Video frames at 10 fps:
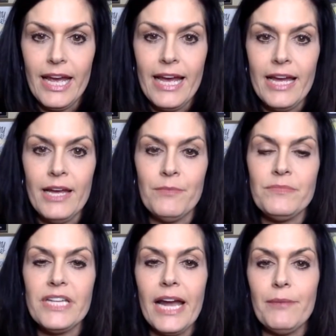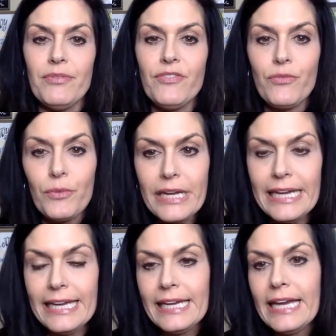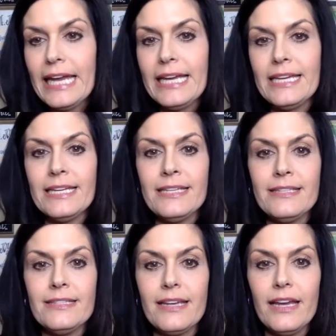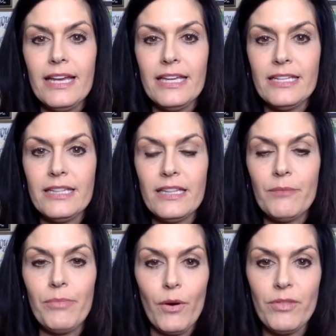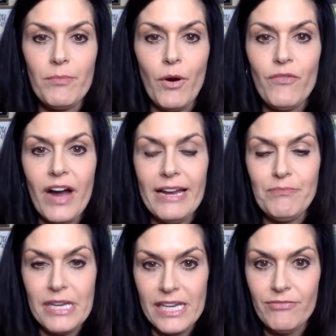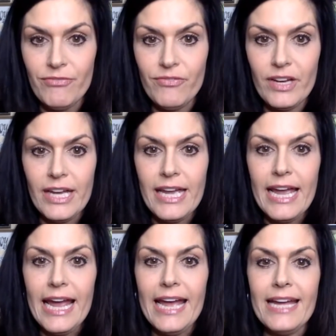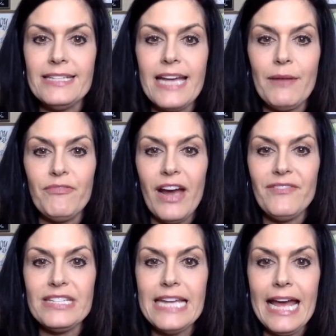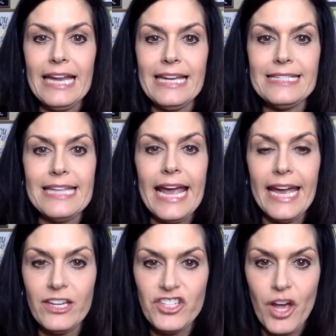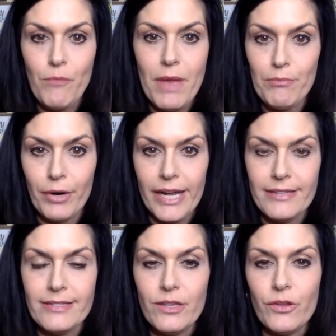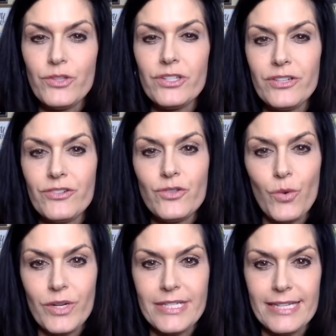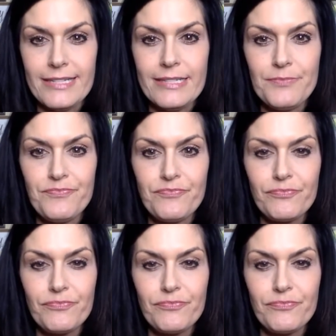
um, type 3 is in the, the bovine beef, and type 5 and 10 is the eggshell membranes. So those are their sources.